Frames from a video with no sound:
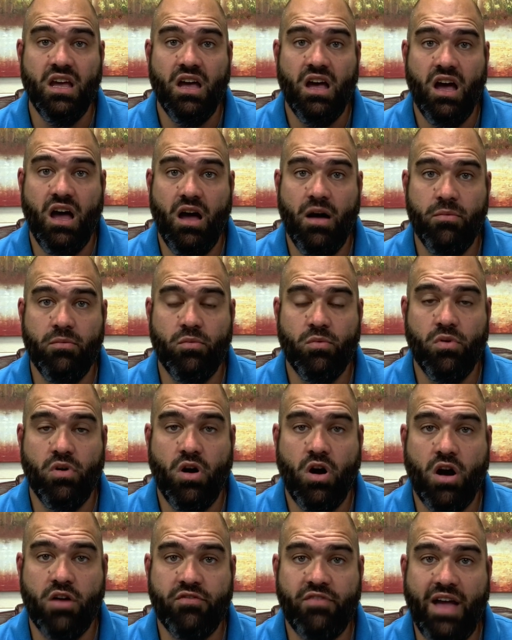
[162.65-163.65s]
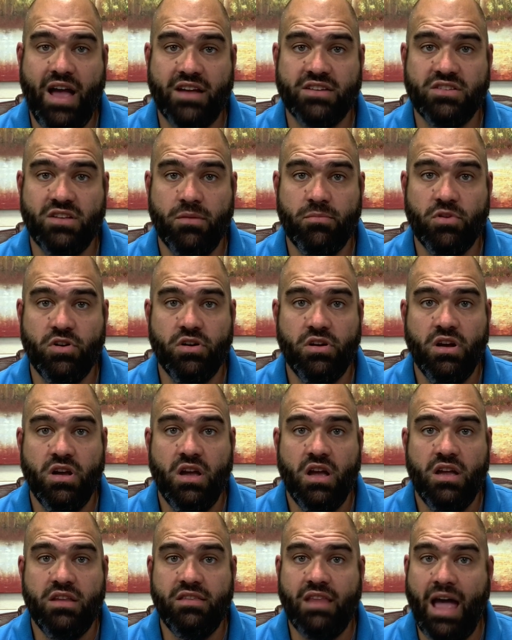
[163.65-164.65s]
Our fax number,
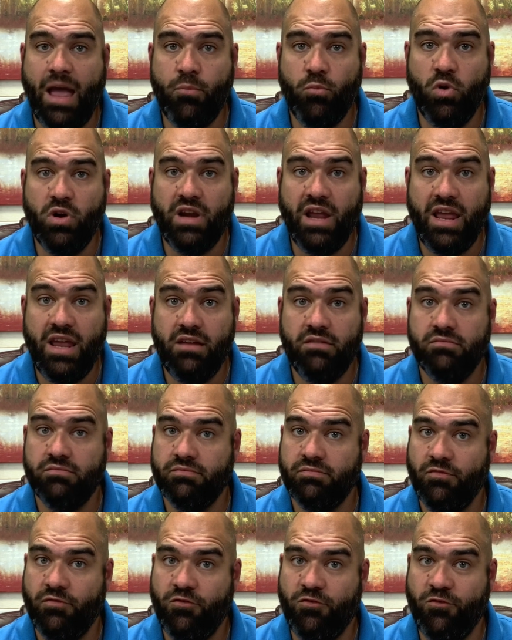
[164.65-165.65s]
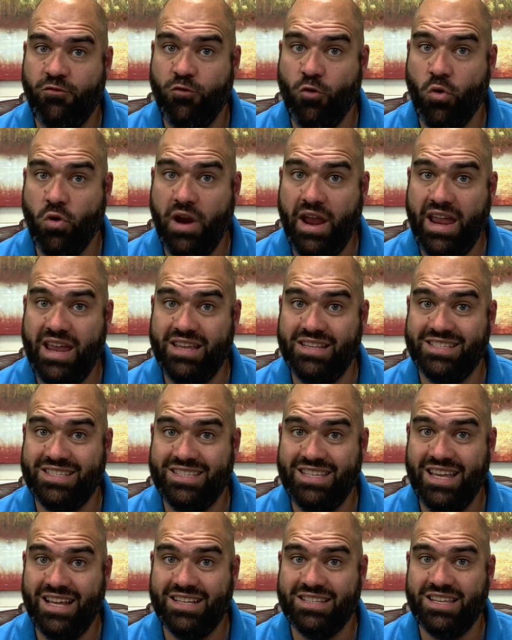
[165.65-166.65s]

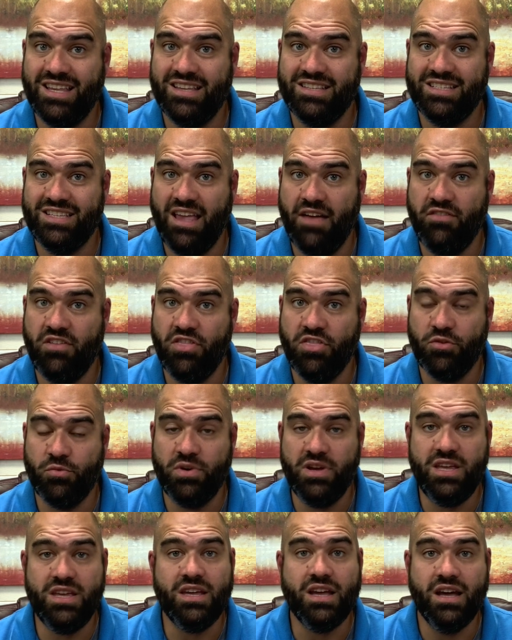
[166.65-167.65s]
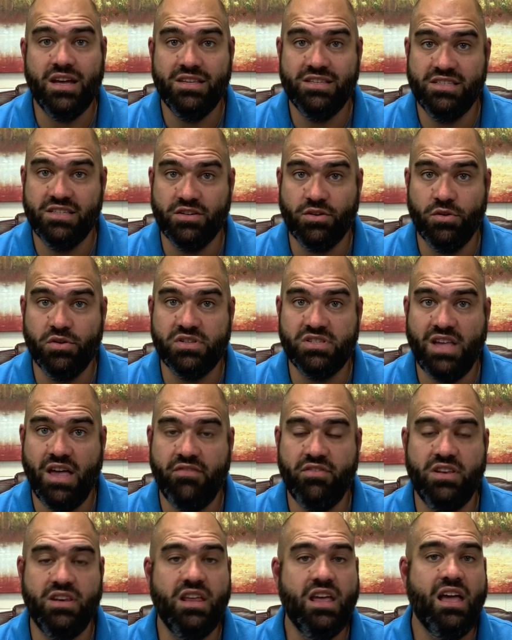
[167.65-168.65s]

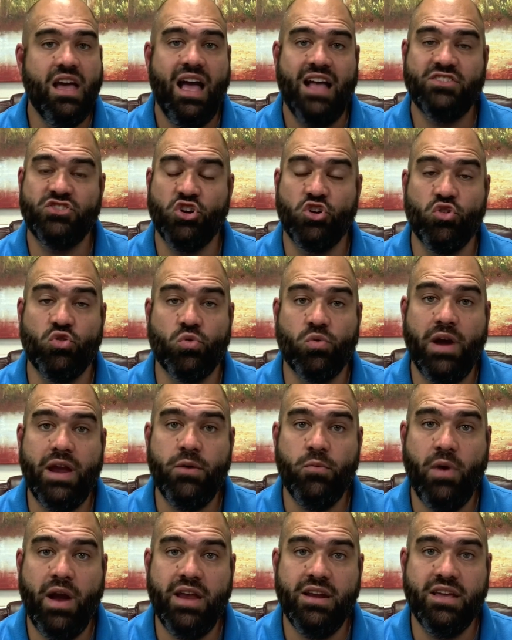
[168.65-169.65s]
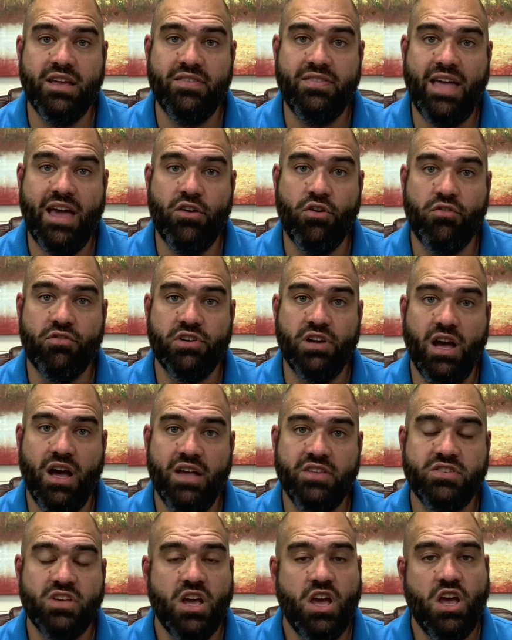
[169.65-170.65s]
918-486-7307. That's a great way to get that over to
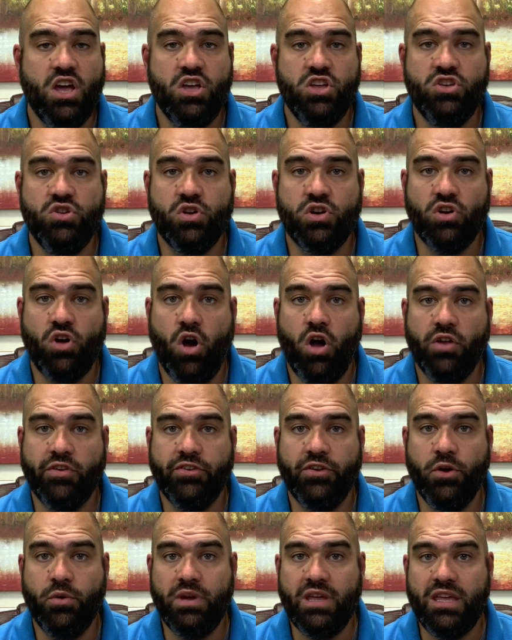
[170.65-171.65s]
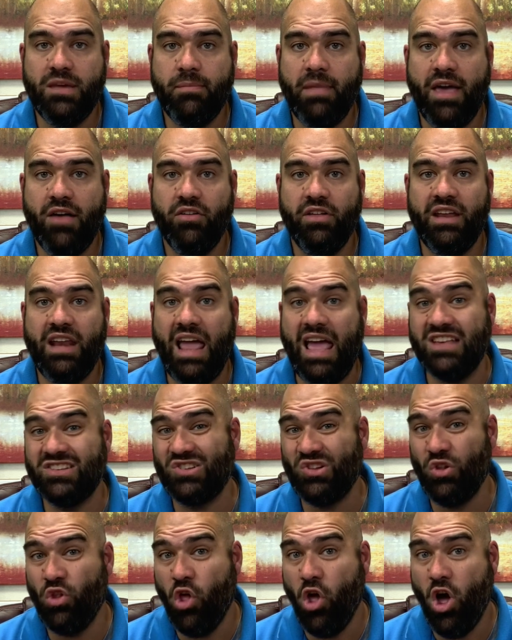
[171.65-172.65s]
us. You can also email it as
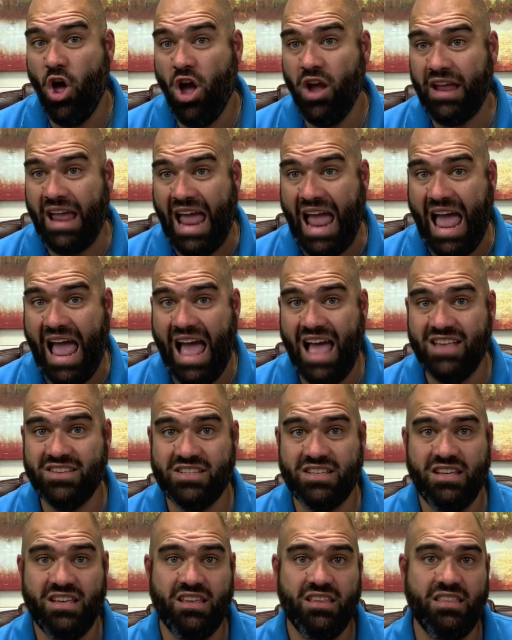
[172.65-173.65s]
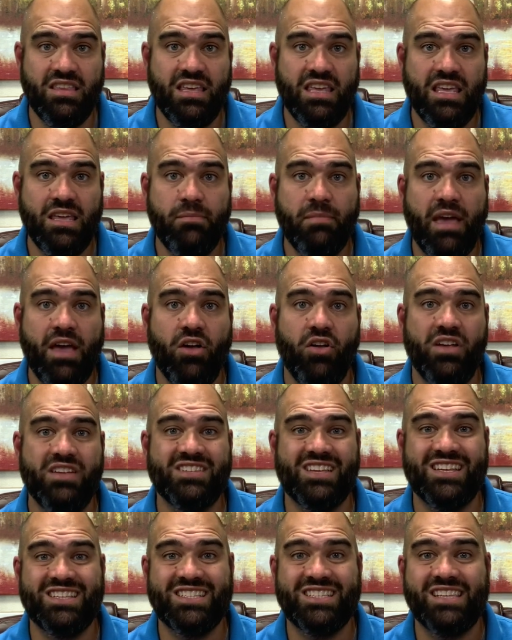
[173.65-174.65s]
long as the email is
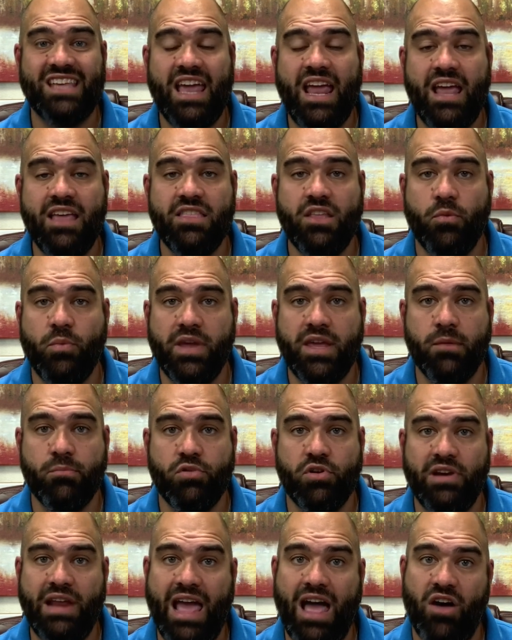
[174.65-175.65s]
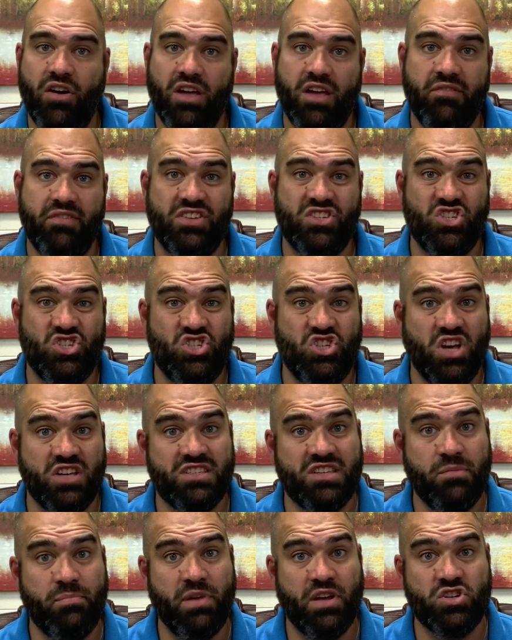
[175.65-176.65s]
a scan that we can print out. If it's
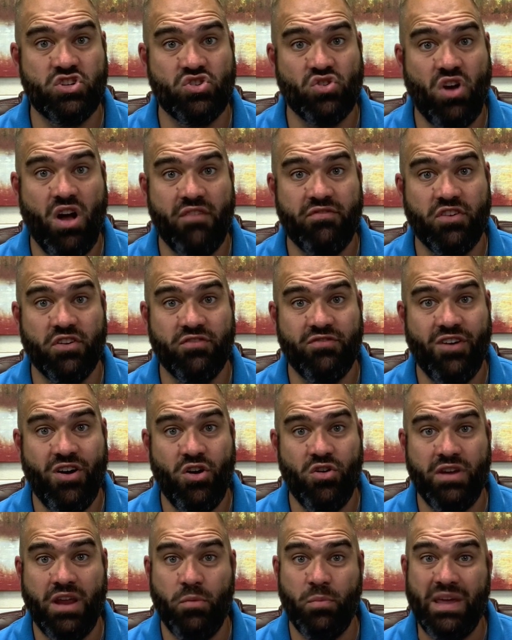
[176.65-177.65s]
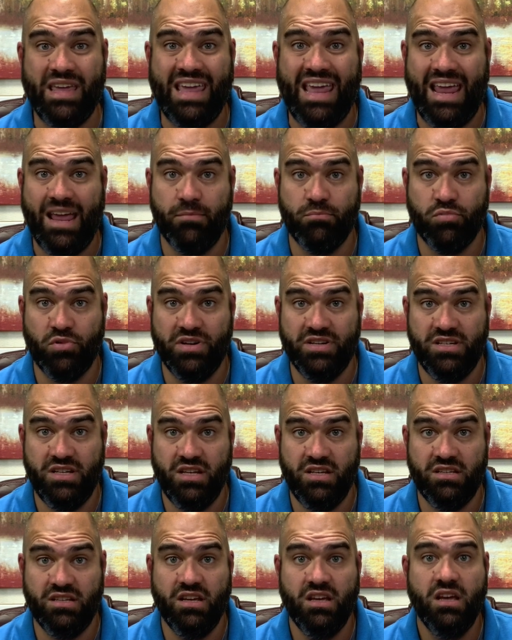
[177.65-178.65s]
just a picture off your phone and we can't print
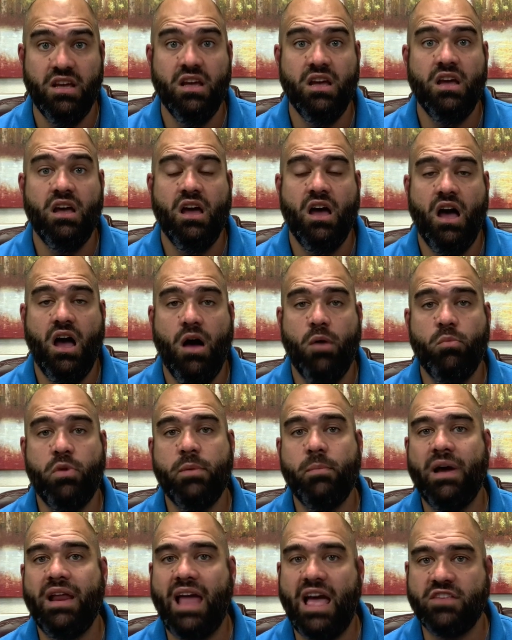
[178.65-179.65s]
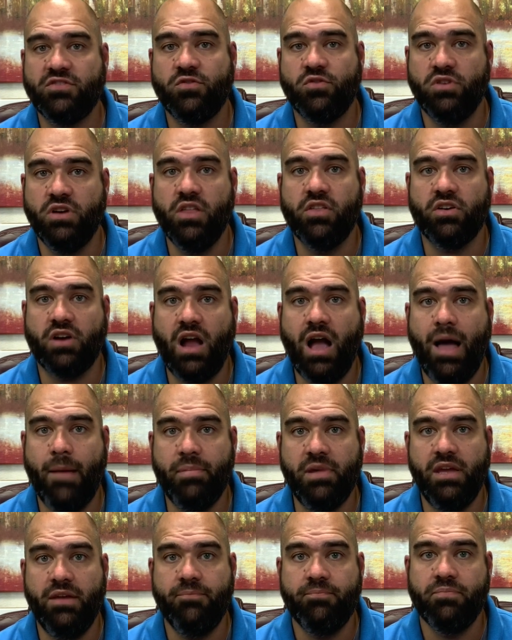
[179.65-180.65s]
it, we might ask for another
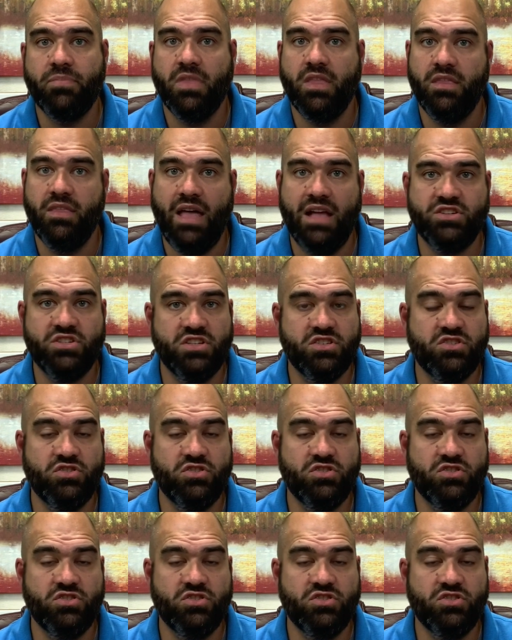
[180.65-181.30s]
copy. That's just